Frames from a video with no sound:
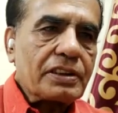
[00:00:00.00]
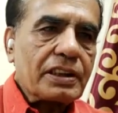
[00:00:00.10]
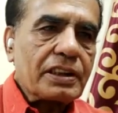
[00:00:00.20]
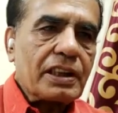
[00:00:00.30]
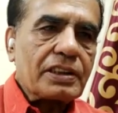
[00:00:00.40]
they
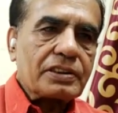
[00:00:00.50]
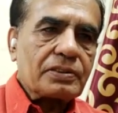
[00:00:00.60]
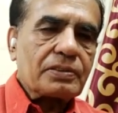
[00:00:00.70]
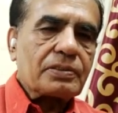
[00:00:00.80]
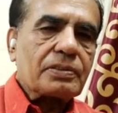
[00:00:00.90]
can ask
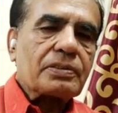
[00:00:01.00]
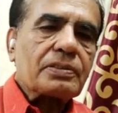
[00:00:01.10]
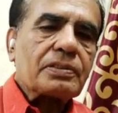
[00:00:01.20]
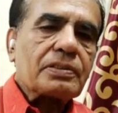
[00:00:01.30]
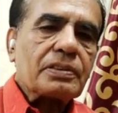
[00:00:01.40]
you.
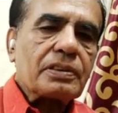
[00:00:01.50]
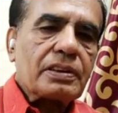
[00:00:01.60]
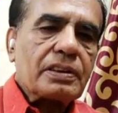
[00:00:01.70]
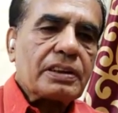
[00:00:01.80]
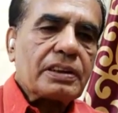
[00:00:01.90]

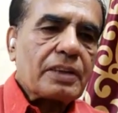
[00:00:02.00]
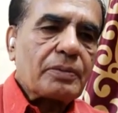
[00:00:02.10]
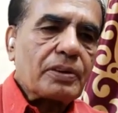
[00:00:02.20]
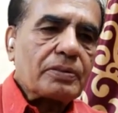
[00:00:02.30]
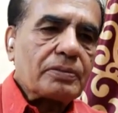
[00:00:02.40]
Yes,
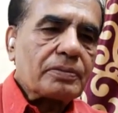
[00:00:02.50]
come on.